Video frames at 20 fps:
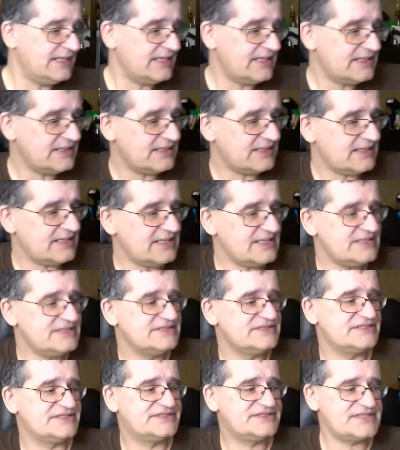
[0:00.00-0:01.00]
it
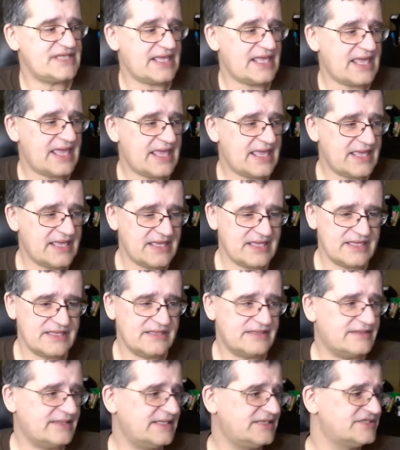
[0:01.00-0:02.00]
is
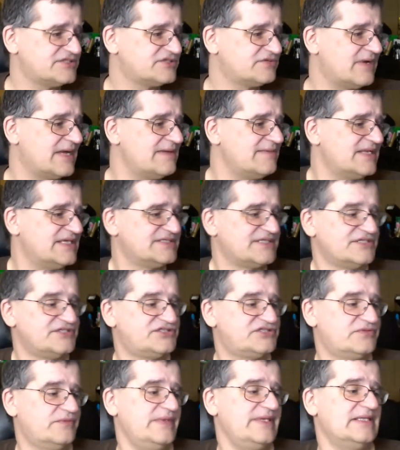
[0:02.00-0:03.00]
they describe it as a
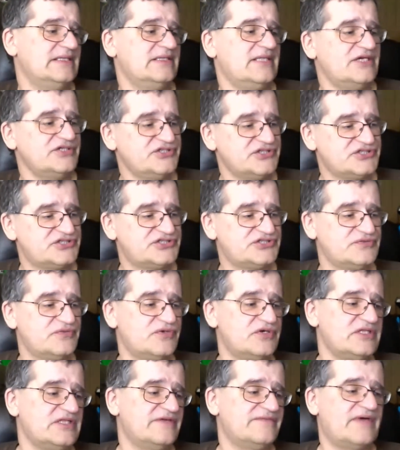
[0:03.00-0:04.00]
sweet, luscious
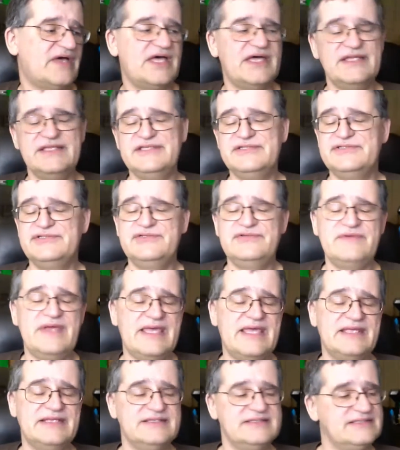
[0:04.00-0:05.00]
swirl of honeydew
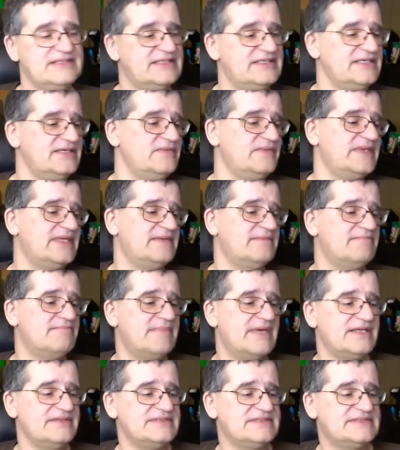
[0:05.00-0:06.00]
and kiwi
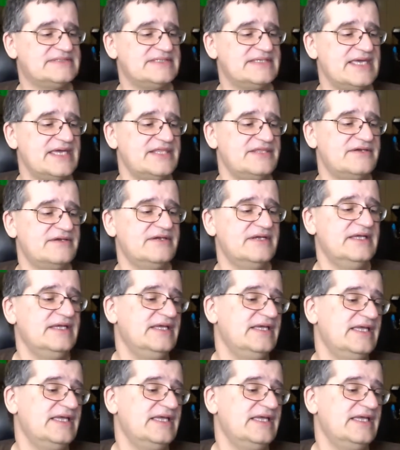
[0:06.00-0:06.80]
melted together